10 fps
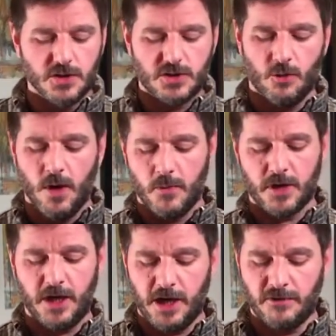So what we're
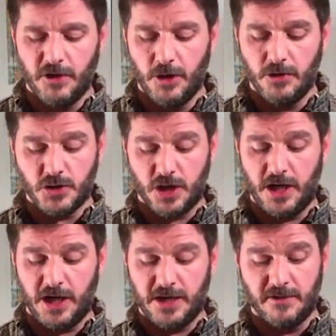going to need to do is you're
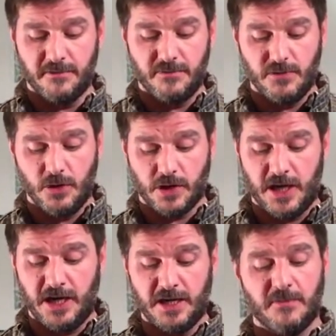going
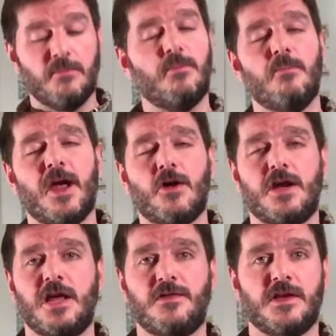to need to
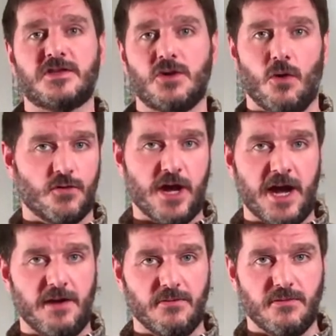marinate this
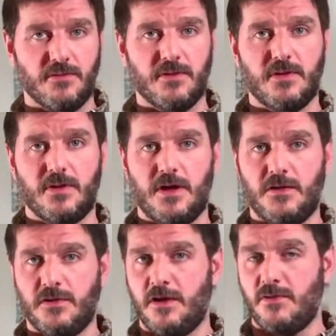overnight
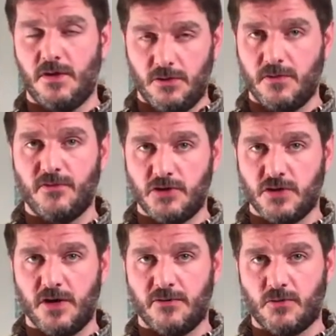in the
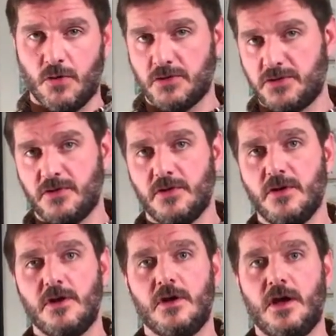refrigerator, of course.
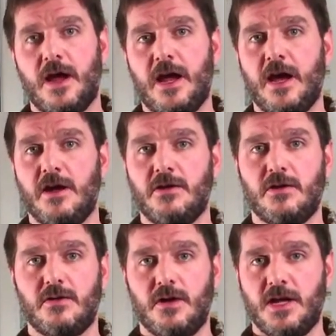And
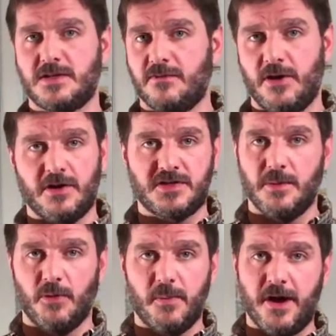it's a very
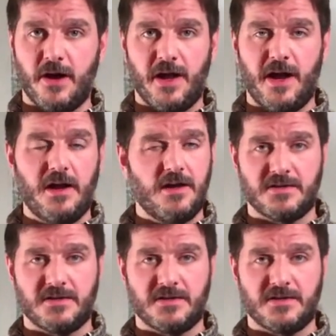simple marinade.